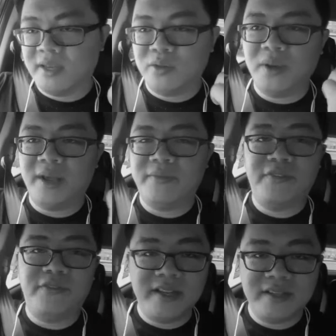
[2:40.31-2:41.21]
I don't have the
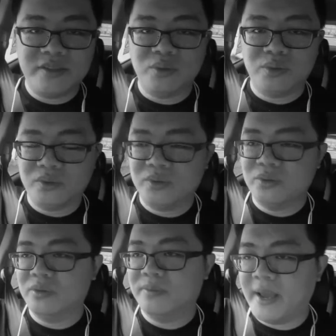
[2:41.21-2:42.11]
figures to
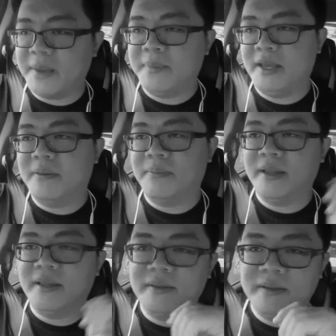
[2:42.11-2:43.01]
back me up,
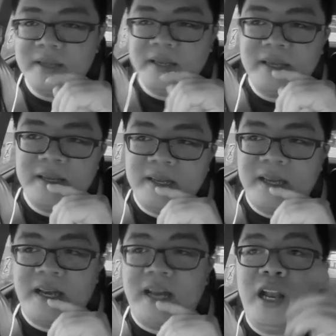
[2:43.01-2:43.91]
but
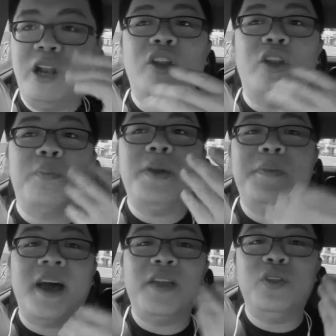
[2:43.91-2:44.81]
a lot of
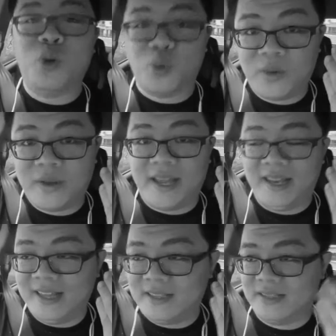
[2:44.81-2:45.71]
people I know,
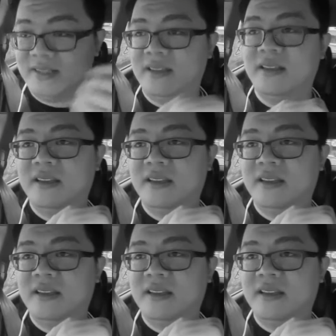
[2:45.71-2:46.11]
at least,